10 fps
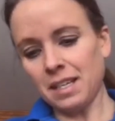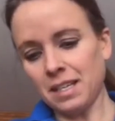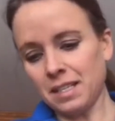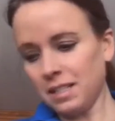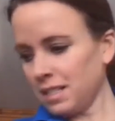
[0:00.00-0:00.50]

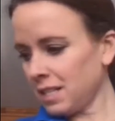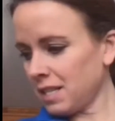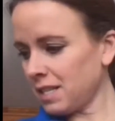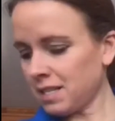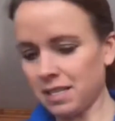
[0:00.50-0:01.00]

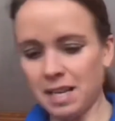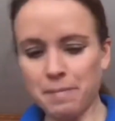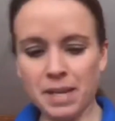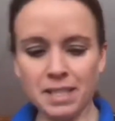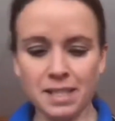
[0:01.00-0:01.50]
And
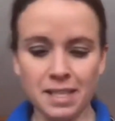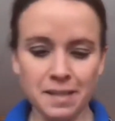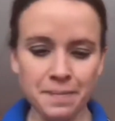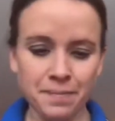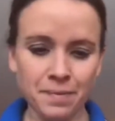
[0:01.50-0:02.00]
I'm
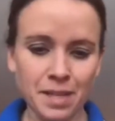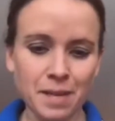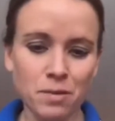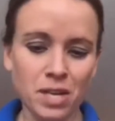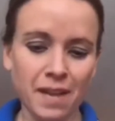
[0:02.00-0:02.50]
guessing
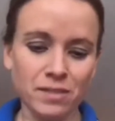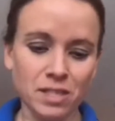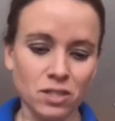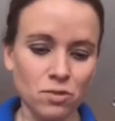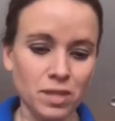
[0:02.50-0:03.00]
I'm going to
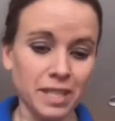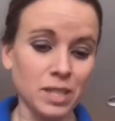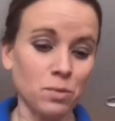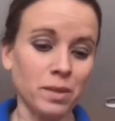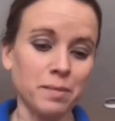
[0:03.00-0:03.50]
have to do
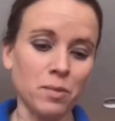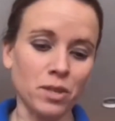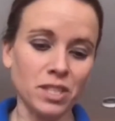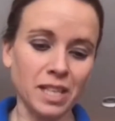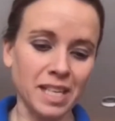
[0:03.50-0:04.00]
at least
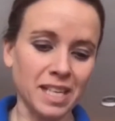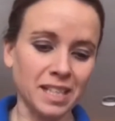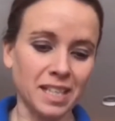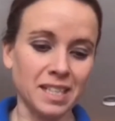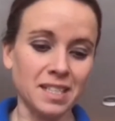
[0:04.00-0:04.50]
one more till
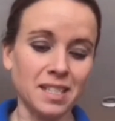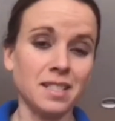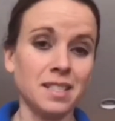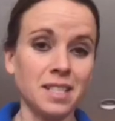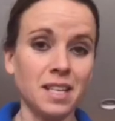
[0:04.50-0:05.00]
I get the
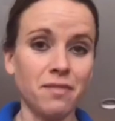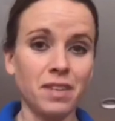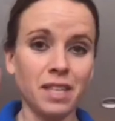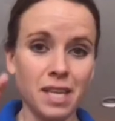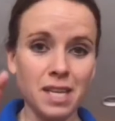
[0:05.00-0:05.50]

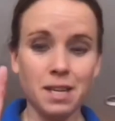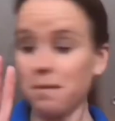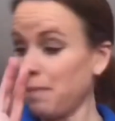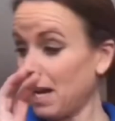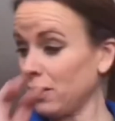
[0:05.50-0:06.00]
consistency of
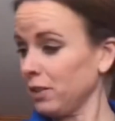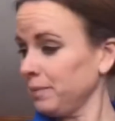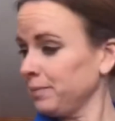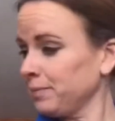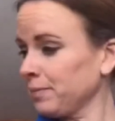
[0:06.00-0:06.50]
cake
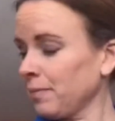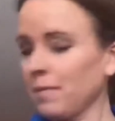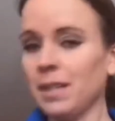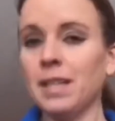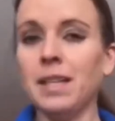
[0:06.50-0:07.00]
batter.
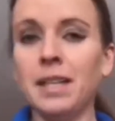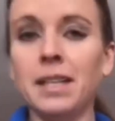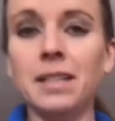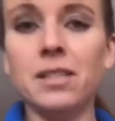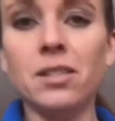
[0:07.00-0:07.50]

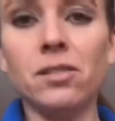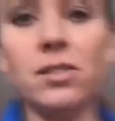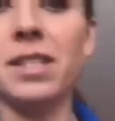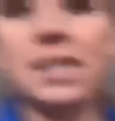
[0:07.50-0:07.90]
And